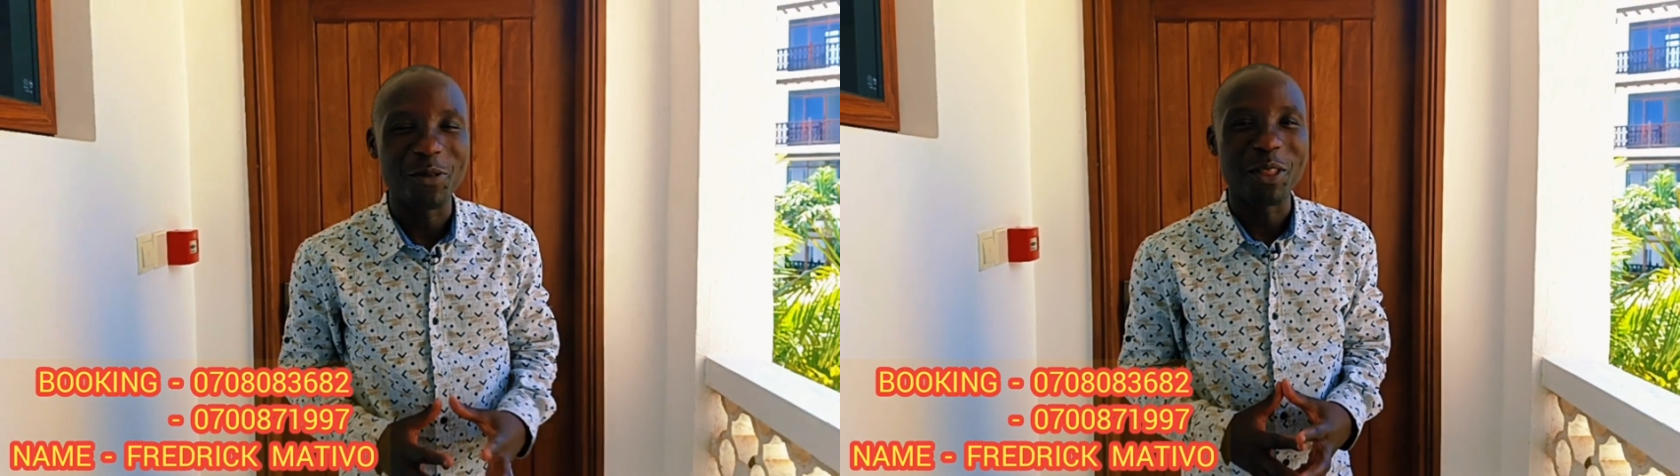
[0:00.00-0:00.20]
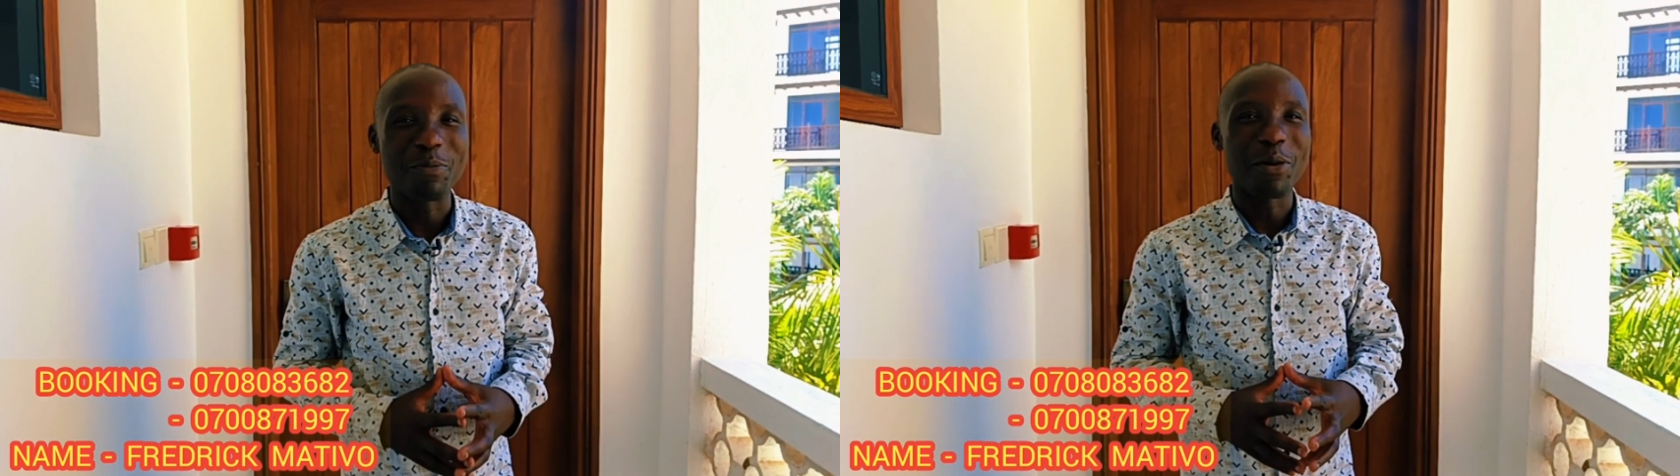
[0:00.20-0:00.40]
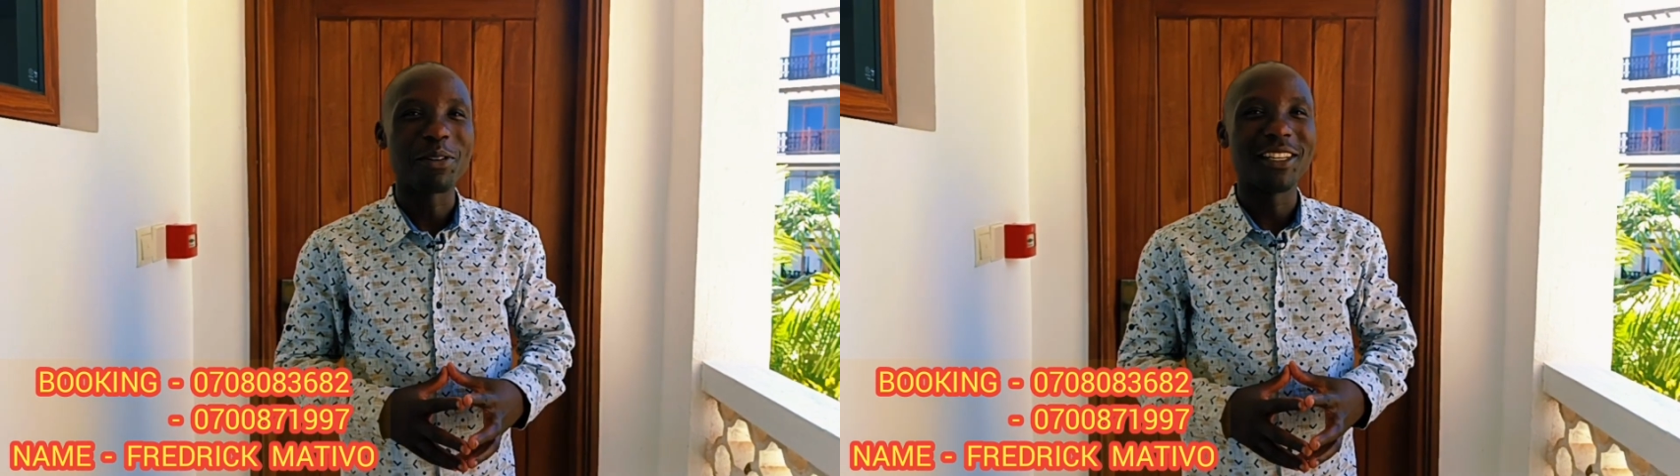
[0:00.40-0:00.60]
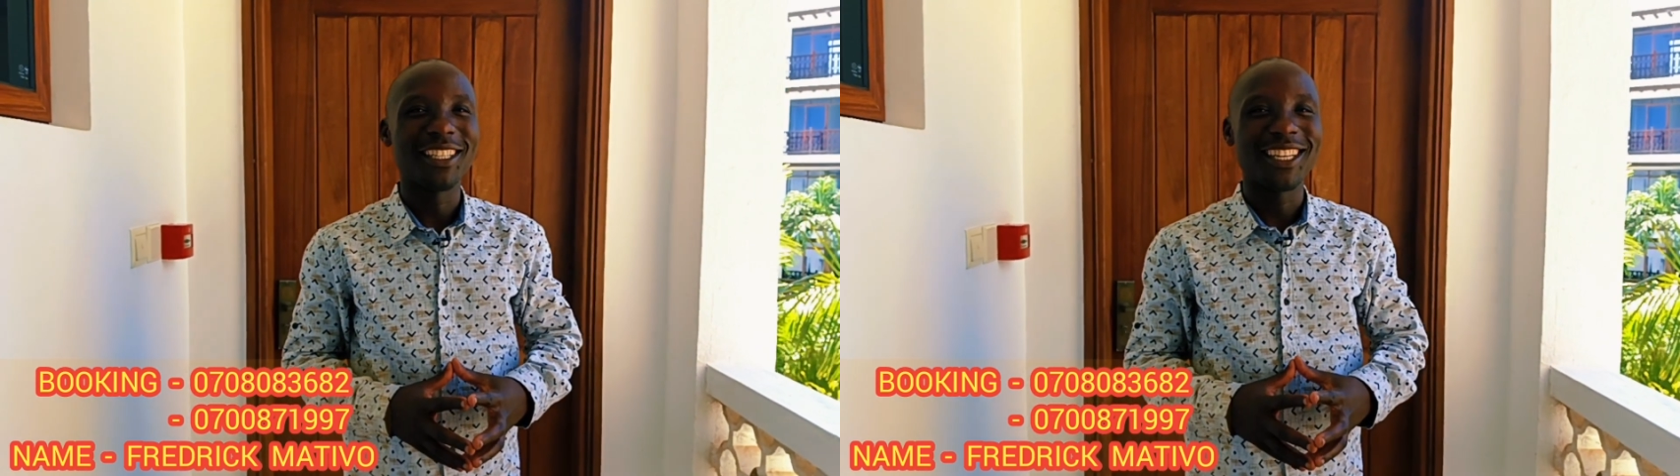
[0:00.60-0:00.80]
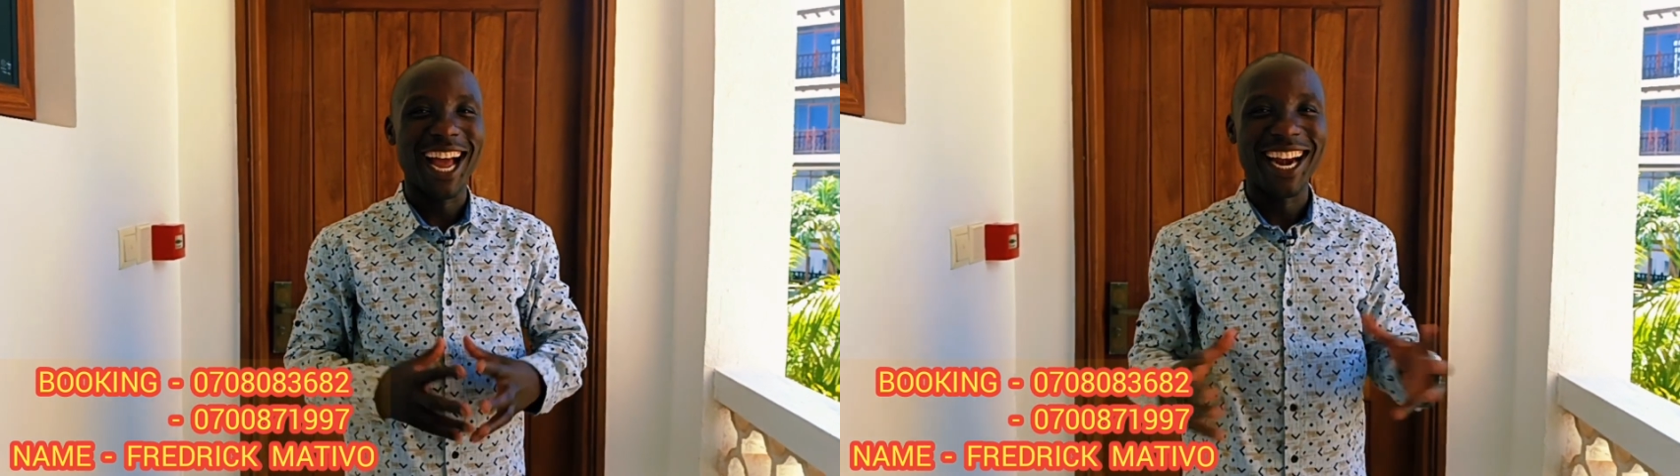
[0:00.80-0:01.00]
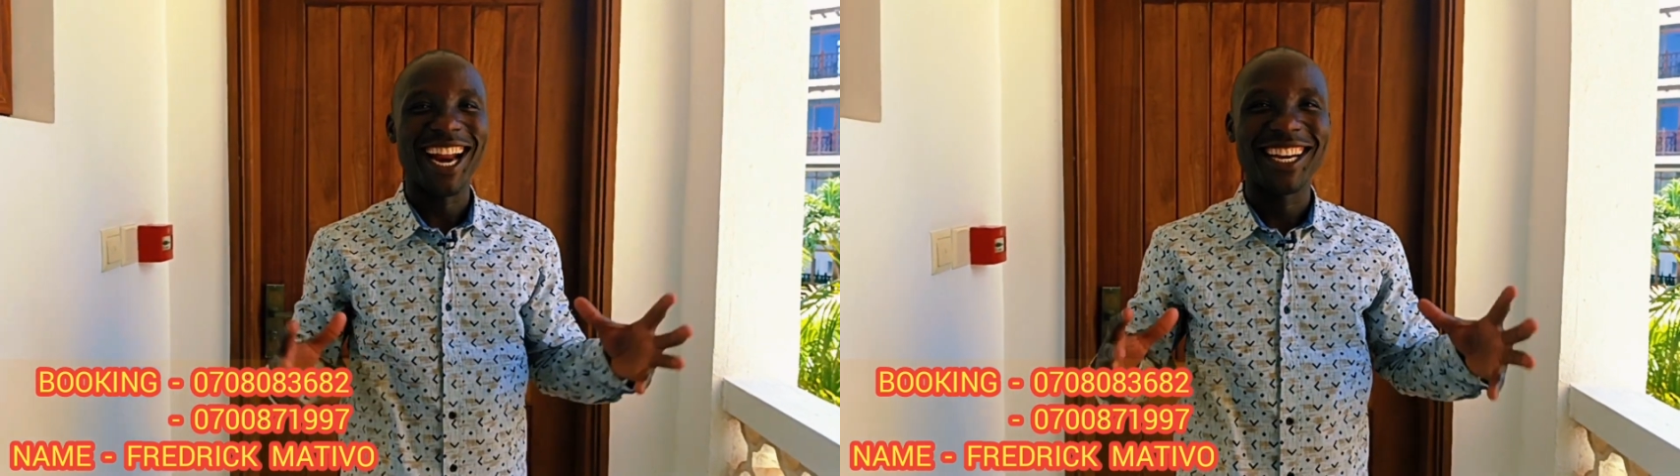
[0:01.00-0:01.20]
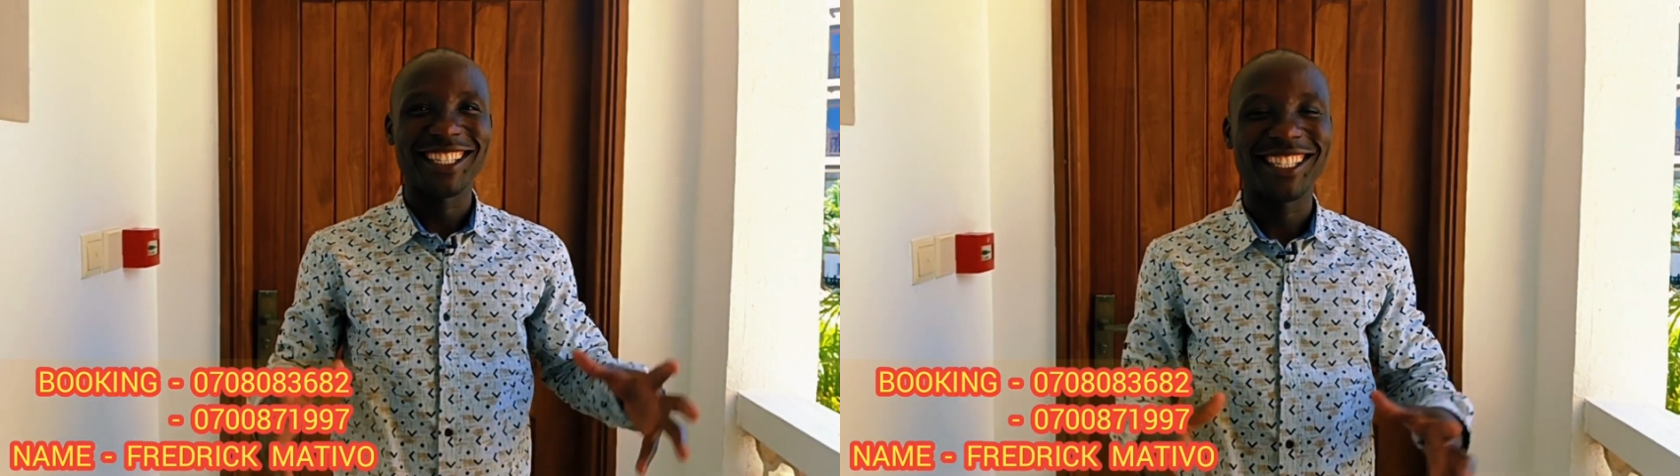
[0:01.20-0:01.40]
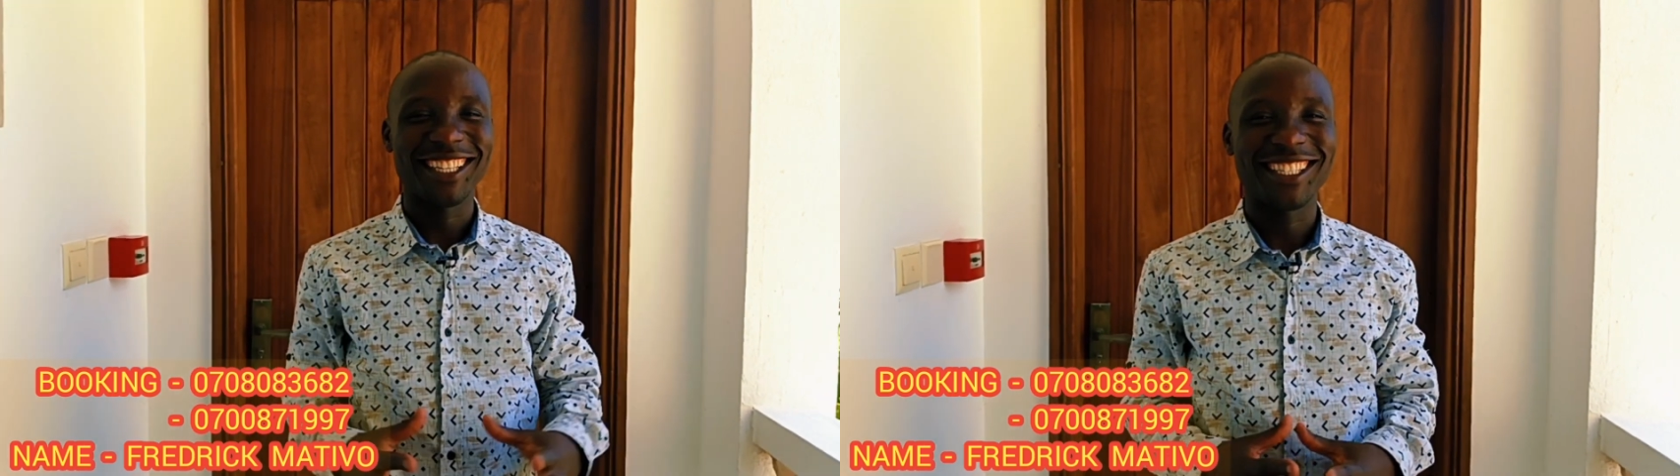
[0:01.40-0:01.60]
to the bold
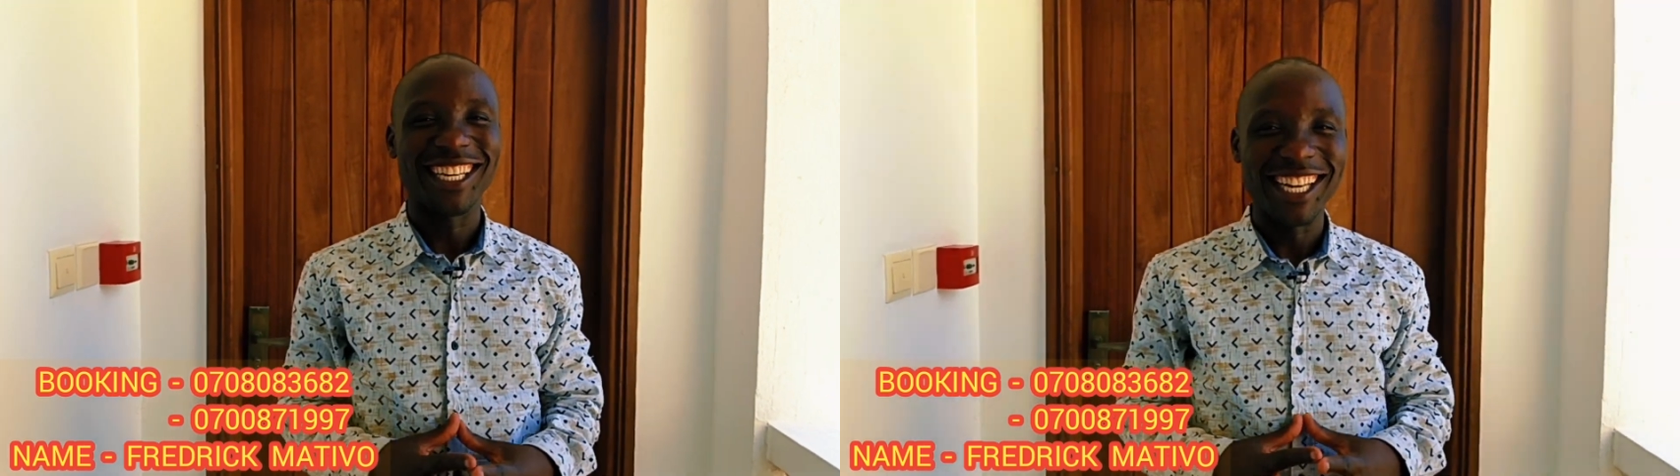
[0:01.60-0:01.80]
analysis,